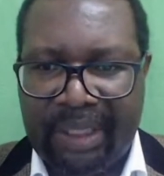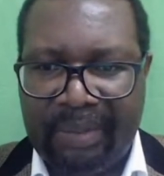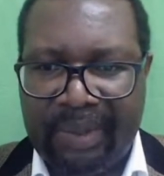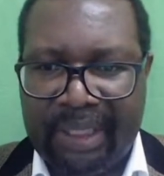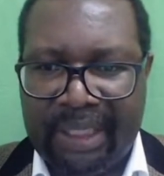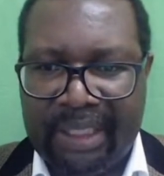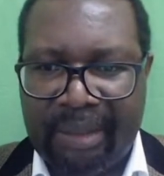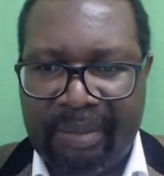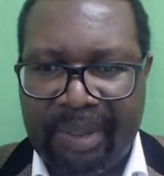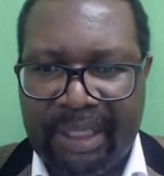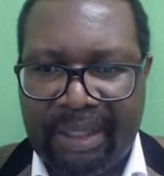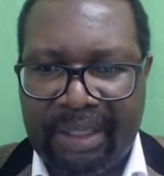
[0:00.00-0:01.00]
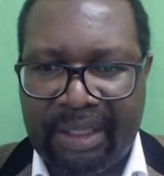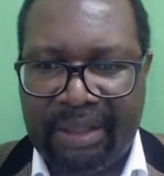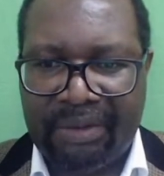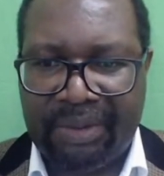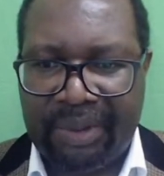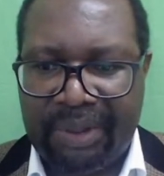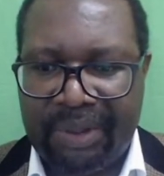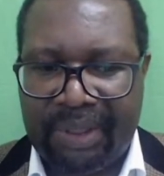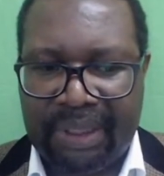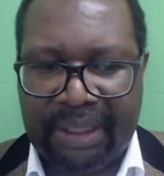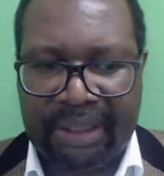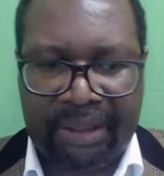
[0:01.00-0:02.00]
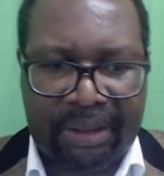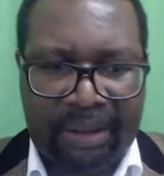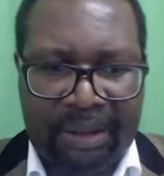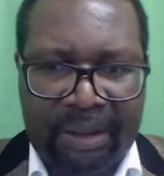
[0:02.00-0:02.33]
Let me just type it out down for you there.